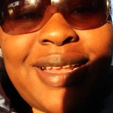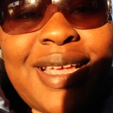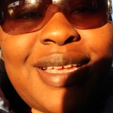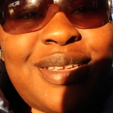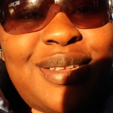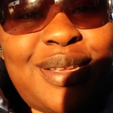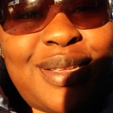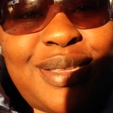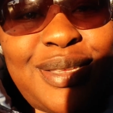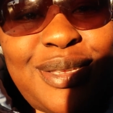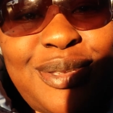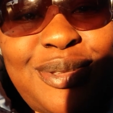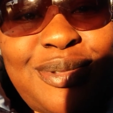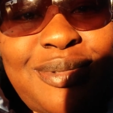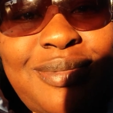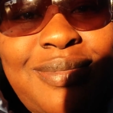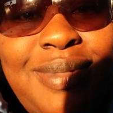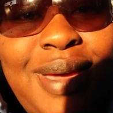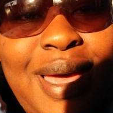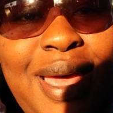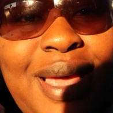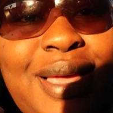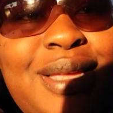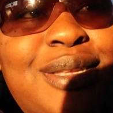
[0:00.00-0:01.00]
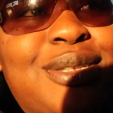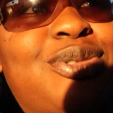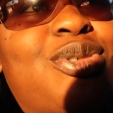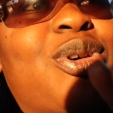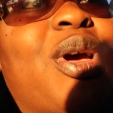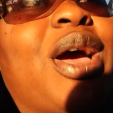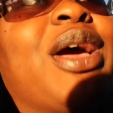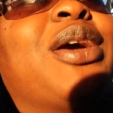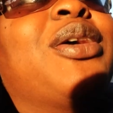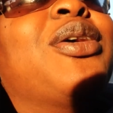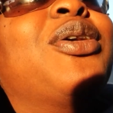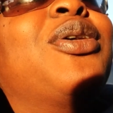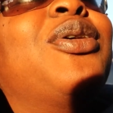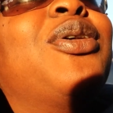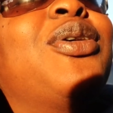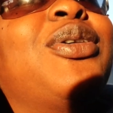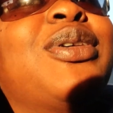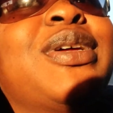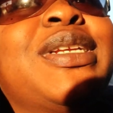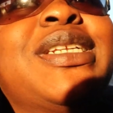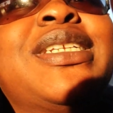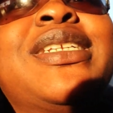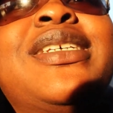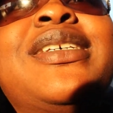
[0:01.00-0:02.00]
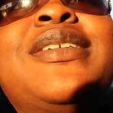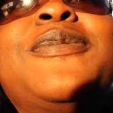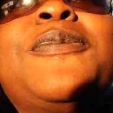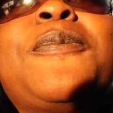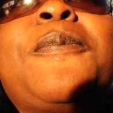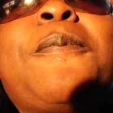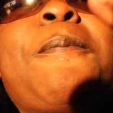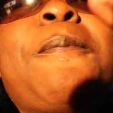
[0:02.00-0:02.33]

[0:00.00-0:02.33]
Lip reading: There's nothing to buy, it's you and your God.